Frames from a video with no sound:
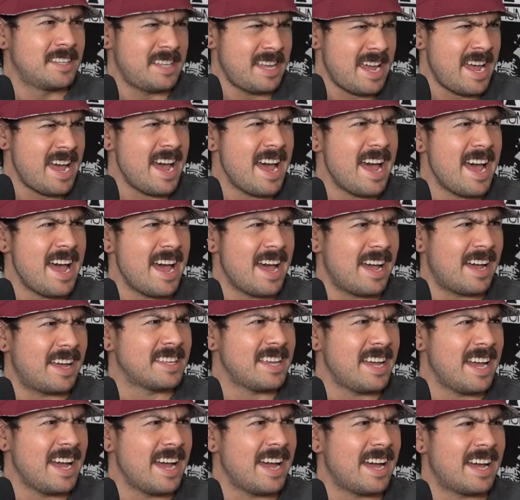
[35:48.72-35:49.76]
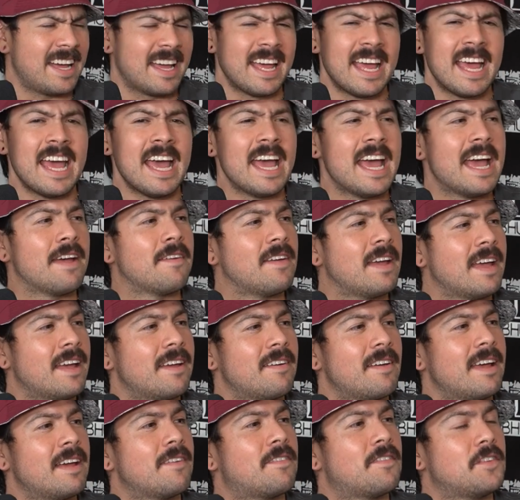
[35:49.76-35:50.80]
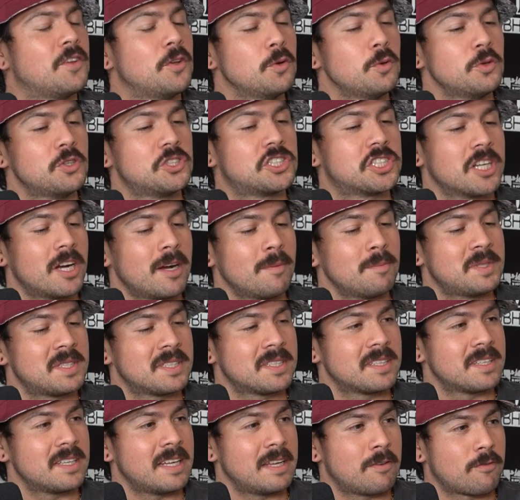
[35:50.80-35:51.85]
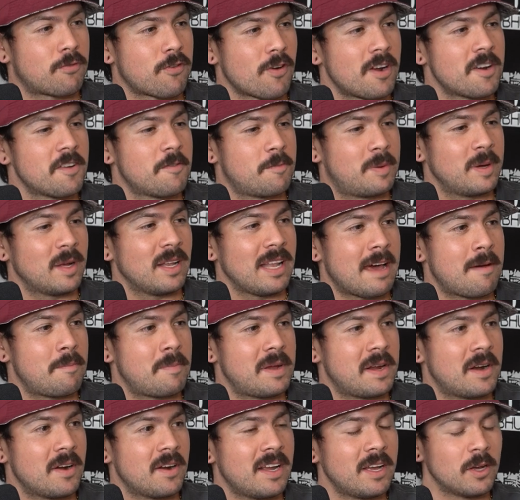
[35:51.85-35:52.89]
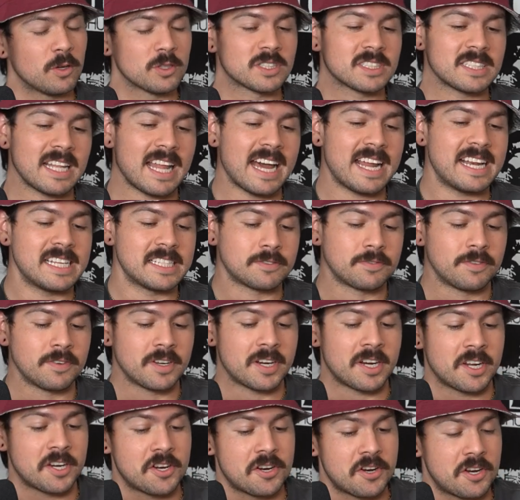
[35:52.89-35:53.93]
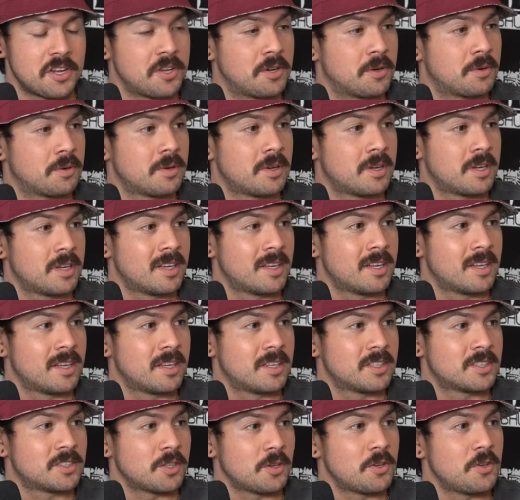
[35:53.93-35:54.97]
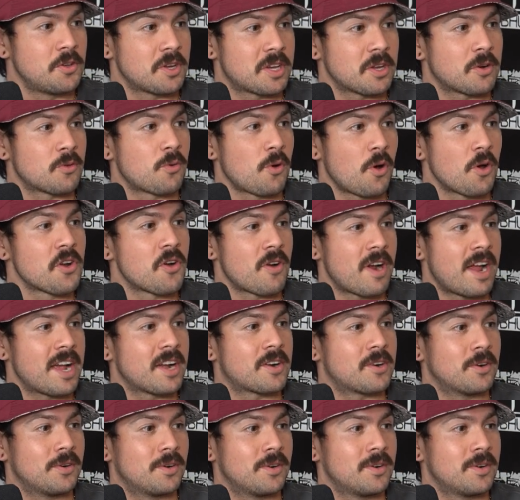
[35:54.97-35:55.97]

Yeah, yeah. If you jumped in front of Bill Laimbeer, he'll slide his foot under you, so yeah. You can roll your ankle.